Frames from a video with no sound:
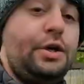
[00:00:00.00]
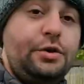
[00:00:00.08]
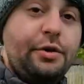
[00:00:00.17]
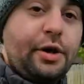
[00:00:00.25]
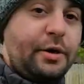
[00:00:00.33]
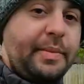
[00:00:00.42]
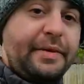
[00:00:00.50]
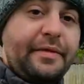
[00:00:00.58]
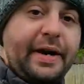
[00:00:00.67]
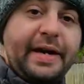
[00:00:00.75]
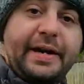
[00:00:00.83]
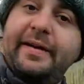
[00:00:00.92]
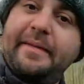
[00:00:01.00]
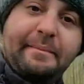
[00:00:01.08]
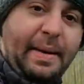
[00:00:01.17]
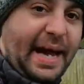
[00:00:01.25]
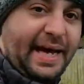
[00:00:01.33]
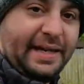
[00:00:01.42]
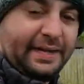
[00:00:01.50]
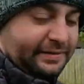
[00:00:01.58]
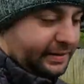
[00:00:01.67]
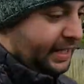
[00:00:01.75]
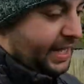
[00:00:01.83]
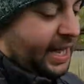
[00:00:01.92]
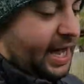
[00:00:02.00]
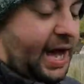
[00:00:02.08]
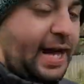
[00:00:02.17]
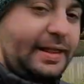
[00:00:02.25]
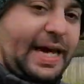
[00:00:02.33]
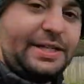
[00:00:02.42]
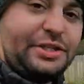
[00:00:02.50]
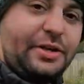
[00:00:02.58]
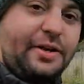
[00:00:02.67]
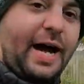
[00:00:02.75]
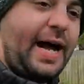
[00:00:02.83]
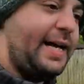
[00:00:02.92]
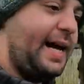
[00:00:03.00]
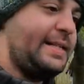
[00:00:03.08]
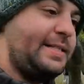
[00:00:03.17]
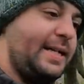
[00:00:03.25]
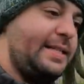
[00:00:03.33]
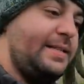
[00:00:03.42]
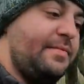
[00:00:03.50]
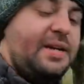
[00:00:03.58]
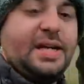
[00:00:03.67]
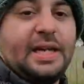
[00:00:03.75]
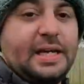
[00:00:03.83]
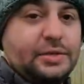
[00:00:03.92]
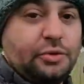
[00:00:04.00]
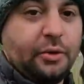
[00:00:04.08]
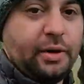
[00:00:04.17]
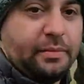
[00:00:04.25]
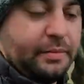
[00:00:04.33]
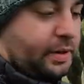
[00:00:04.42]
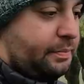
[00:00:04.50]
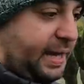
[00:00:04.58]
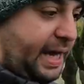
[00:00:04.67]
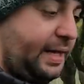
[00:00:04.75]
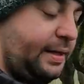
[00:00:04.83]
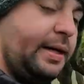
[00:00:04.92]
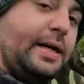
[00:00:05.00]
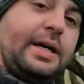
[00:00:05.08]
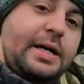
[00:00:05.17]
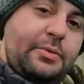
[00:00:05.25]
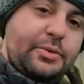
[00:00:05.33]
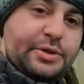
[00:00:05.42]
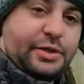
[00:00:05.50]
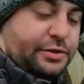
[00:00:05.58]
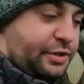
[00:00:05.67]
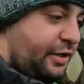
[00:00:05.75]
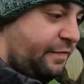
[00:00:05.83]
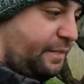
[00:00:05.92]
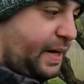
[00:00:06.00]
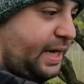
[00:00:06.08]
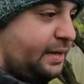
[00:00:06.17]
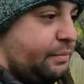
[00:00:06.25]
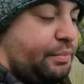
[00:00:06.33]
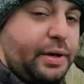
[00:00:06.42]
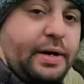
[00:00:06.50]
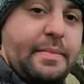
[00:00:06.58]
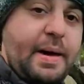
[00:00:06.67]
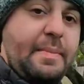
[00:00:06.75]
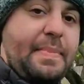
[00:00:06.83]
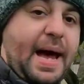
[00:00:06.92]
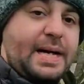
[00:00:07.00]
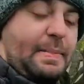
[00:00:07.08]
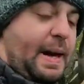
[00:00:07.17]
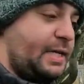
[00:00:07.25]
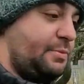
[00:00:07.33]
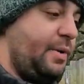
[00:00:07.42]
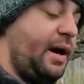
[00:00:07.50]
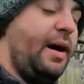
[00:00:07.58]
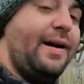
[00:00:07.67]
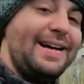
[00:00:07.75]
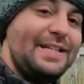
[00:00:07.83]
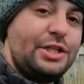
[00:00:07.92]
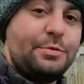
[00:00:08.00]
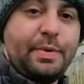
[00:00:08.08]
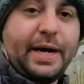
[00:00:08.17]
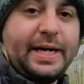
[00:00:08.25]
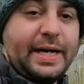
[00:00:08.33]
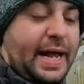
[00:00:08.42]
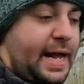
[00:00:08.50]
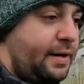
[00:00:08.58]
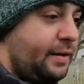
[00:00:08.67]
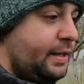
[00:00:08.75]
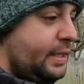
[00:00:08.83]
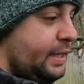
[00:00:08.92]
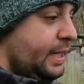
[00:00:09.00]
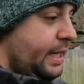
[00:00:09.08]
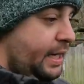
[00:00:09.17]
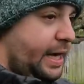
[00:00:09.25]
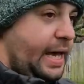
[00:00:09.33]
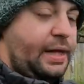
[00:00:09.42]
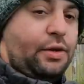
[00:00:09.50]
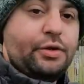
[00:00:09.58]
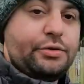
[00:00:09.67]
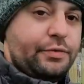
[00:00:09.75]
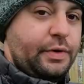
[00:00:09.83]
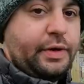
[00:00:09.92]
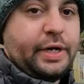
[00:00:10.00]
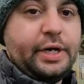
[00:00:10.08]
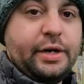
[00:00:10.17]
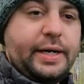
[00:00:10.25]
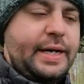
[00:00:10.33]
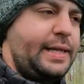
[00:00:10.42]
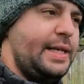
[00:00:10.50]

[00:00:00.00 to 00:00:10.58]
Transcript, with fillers: You heard me right, paint it. Last year I got sent to me Endurant paint. It was their turf paint. Put it in my backpack sprayer and sprayed it out. It looked really good.